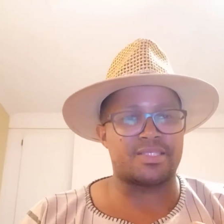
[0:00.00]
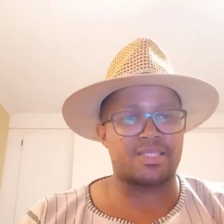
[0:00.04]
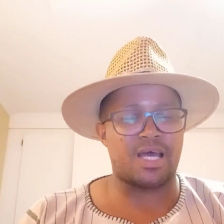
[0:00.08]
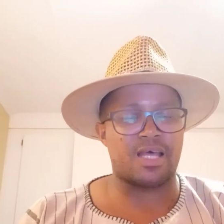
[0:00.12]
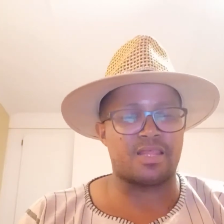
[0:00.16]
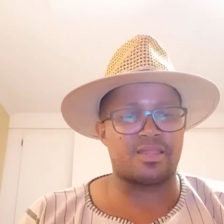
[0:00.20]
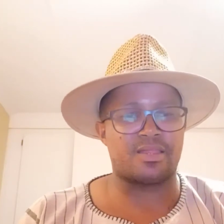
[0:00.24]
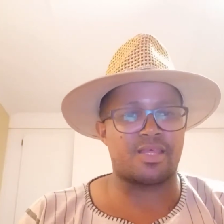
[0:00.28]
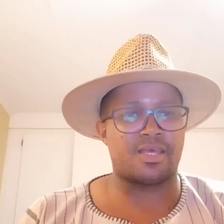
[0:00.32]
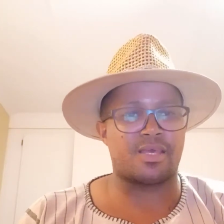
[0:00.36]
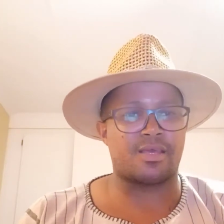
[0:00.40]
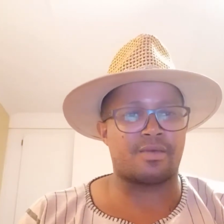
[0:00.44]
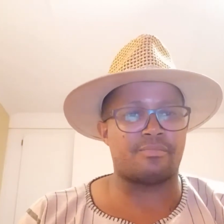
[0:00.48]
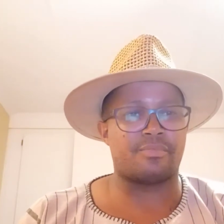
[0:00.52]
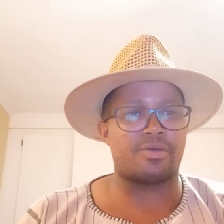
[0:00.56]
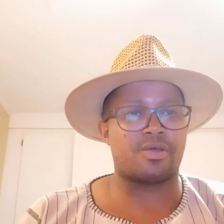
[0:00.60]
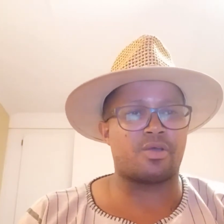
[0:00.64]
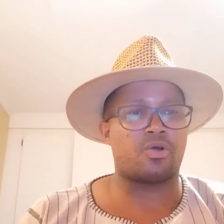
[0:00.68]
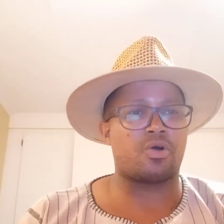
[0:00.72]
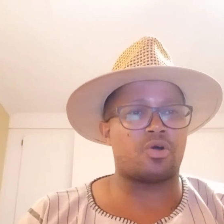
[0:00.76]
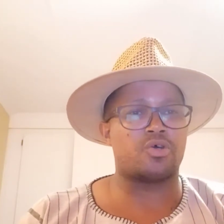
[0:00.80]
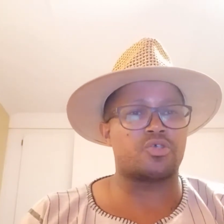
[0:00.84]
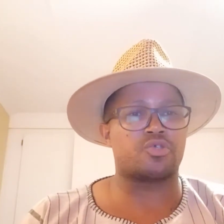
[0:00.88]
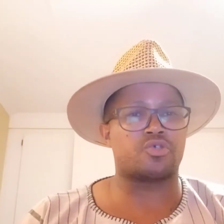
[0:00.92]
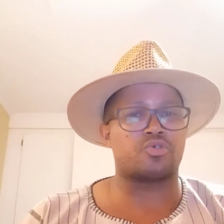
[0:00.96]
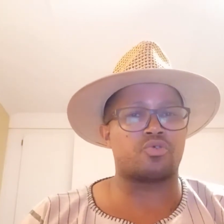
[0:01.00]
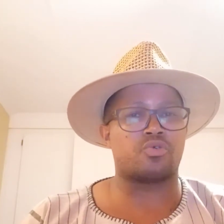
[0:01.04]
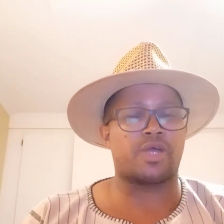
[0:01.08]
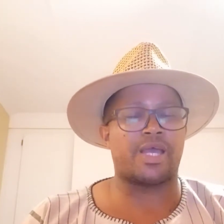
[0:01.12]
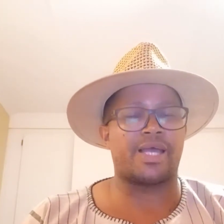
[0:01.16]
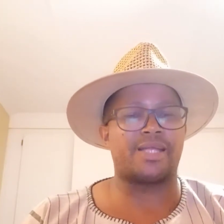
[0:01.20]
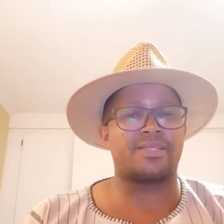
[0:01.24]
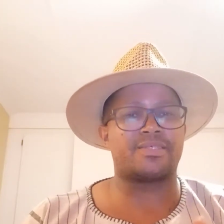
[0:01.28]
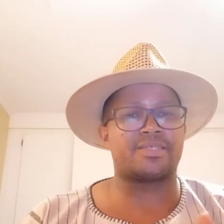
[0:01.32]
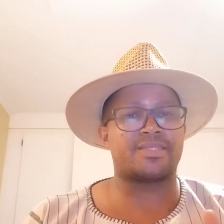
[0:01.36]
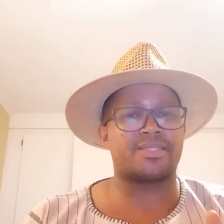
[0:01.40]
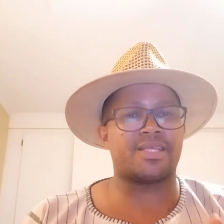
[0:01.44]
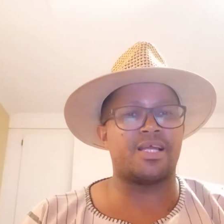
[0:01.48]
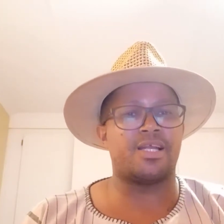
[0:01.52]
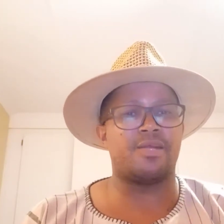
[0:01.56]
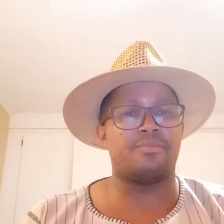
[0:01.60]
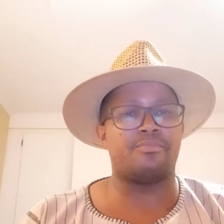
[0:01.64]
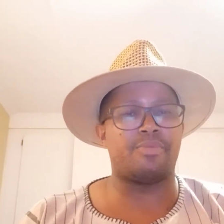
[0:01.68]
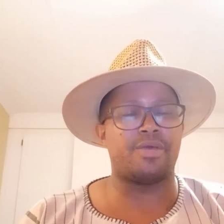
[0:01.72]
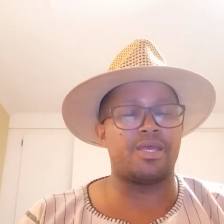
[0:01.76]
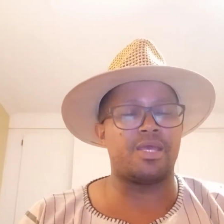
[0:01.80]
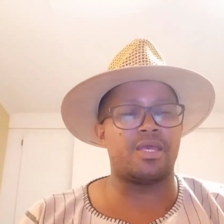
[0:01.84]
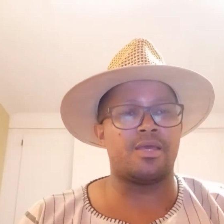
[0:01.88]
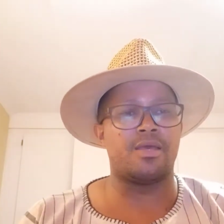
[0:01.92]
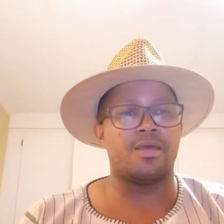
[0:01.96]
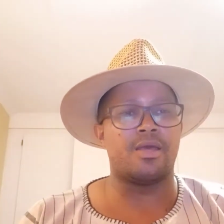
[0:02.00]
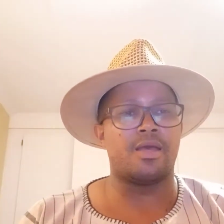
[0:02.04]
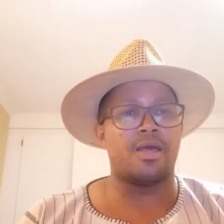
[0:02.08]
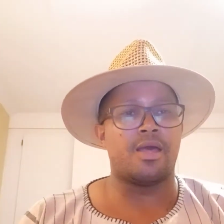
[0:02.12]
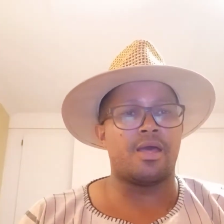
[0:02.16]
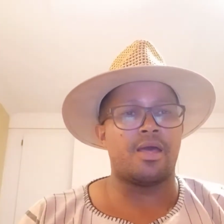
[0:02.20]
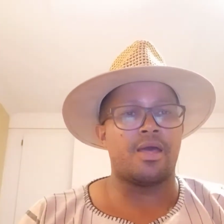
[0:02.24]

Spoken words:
nothing, because you can still be